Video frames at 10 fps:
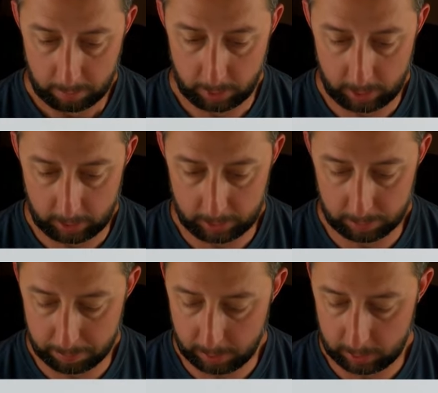but it is
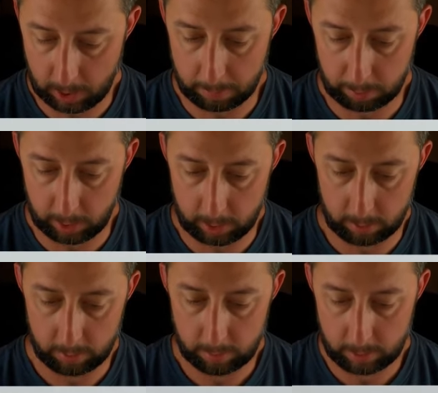a big time
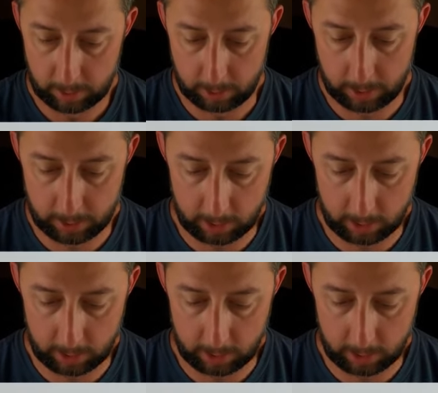player. It hit